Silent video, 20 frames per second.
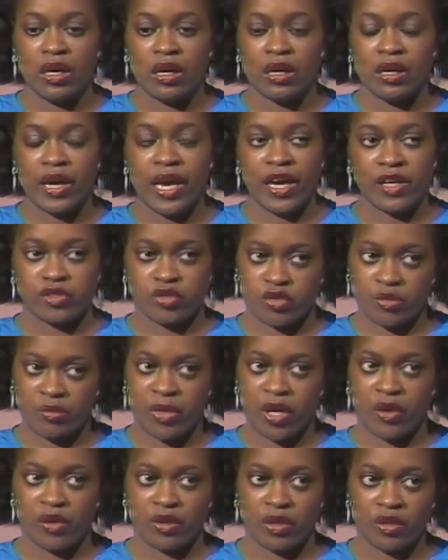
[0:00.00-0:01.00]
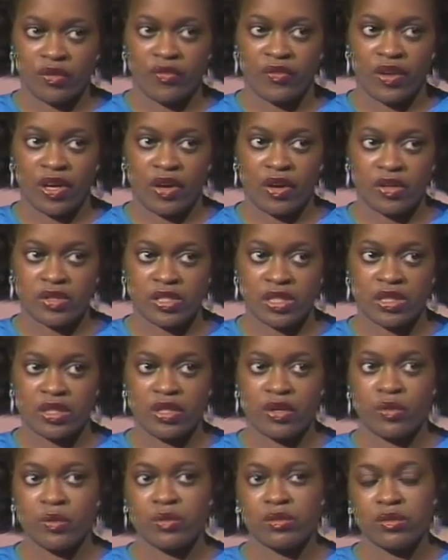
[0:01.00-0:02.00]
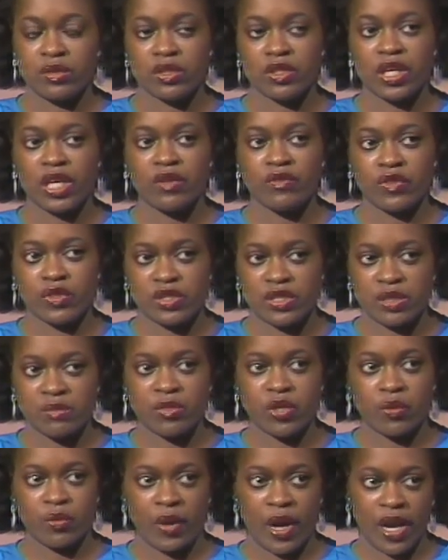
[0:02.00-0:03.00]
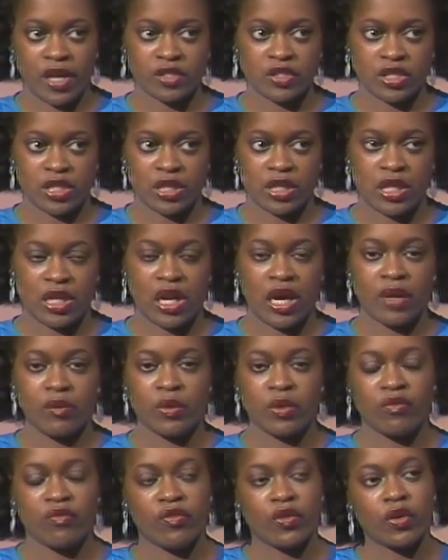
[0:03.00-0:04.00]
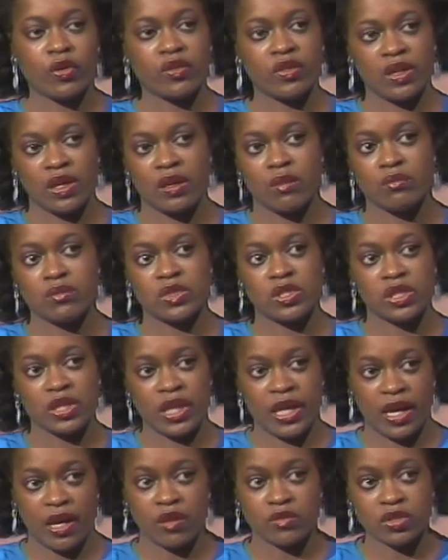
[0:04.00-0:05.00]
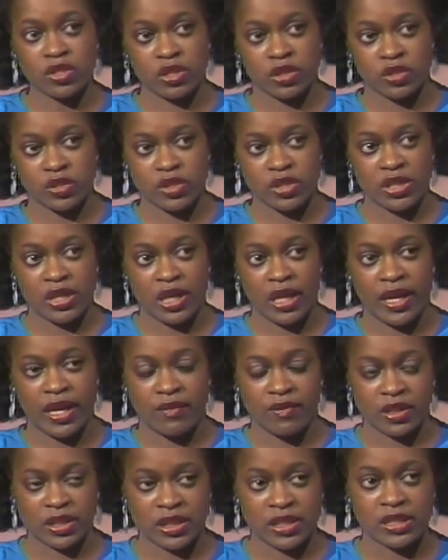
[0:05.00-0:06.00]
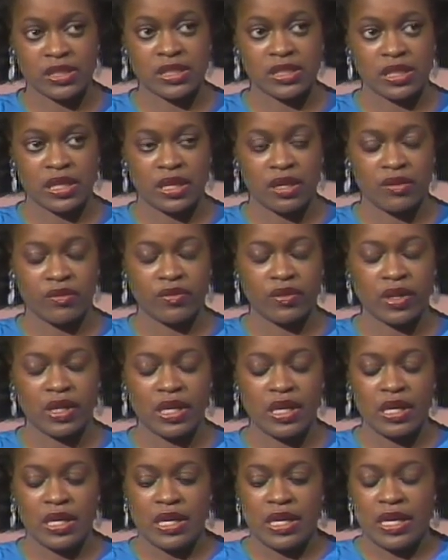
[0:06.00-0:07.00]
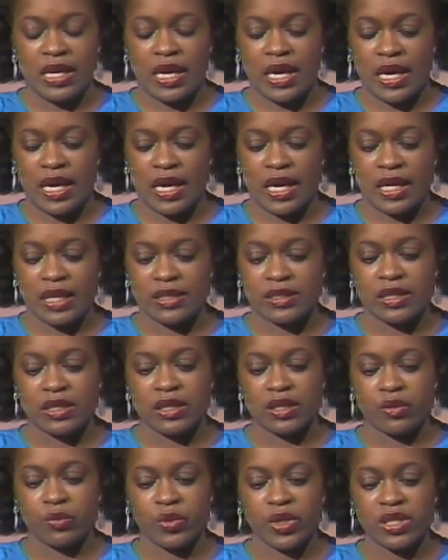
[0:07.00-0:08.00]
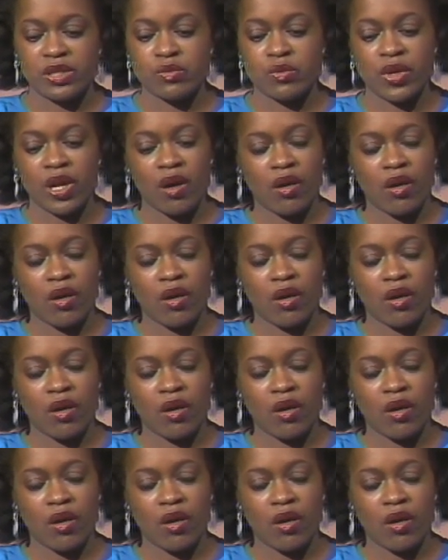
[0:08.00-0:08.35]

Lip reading: extramarital affairs, and they're looking for some direction, and I refer them to counselors that I have a list of. And we